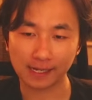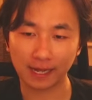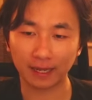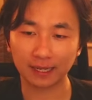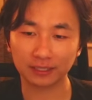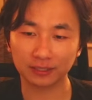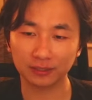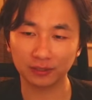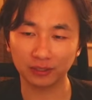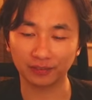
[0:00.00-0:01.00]
I actually
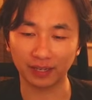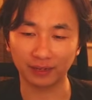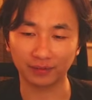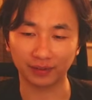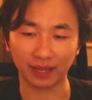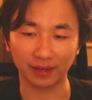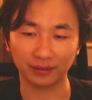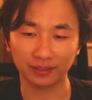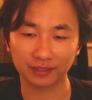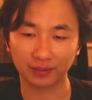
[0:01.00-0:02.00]
don't know if getting rid of the
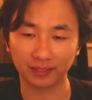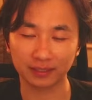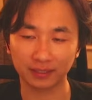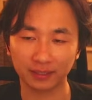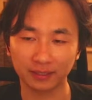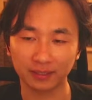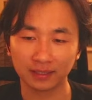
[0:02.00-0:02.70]
Catagrin is correct here.